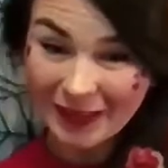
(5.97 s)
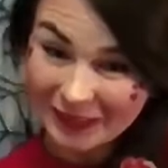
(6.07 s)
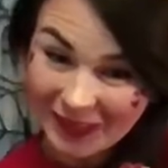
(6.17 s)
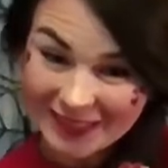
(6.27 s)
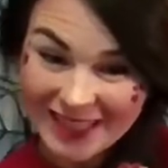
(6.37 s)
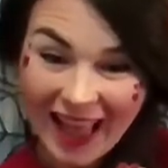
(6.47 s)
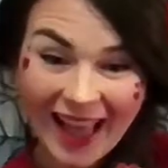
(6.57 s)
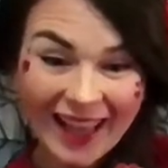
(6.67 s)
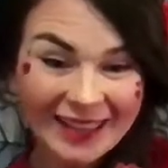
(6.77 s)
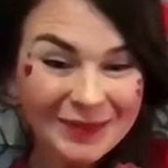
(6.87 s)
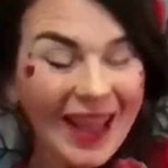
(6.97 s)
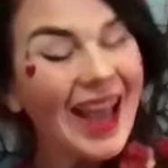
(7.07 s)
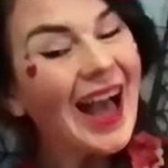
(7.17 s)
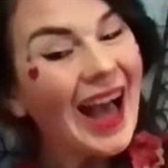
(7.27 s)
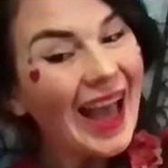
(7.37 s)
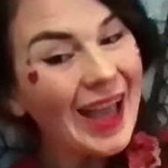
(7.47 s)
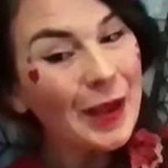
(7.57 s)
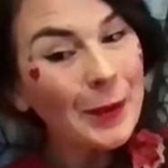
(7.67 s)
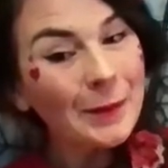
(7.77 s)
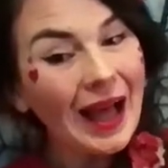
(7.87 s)
a long time. Um,
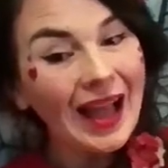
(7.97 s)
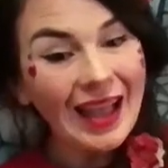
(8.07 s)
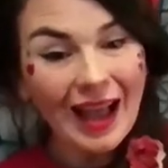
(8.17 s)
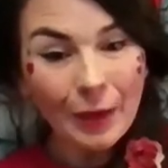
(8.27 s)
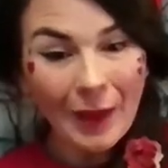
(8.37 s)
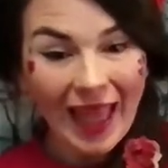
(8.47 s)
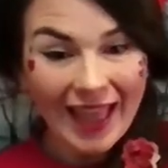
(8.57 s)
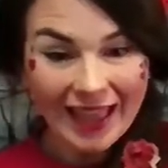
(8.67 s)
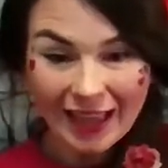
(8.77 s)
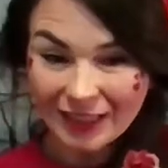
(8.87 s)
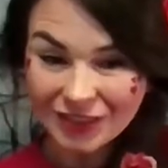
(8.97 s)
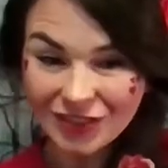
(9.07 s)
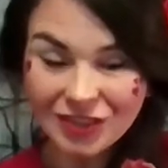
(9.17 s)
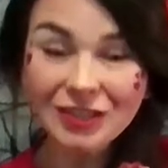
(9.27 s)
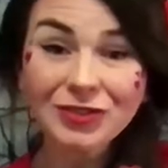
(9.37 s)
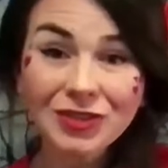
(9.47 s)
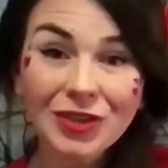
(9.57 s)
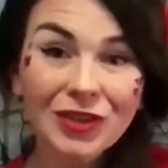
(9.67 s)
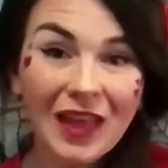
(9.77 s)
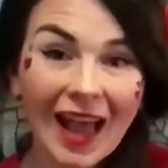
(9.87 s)
I am a children's author
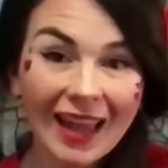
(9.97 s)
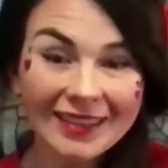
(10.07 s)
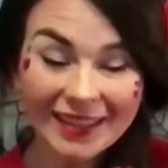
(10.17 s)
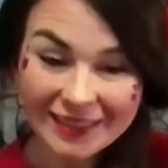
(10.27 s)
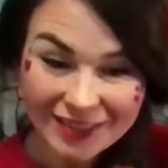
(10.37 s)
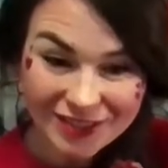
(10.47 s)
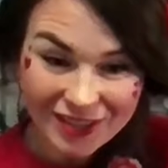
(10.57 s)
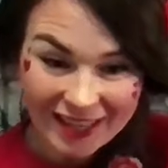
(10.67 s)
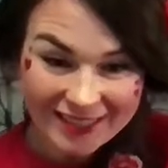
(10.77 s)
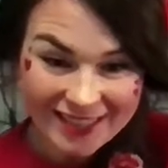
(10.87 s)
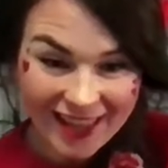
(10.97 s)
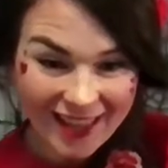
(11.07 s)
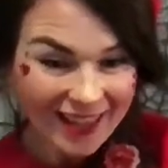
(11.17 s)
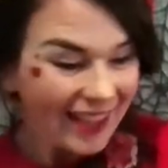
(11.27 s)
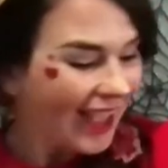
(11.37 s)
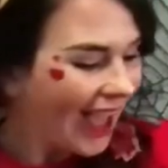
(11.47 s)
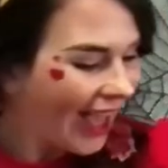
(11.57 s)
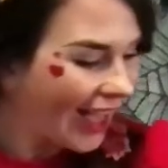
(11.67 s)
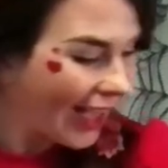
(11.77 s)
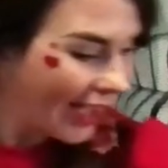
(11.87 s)
and illustrator. Uh,
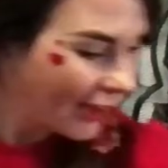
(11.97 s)
I have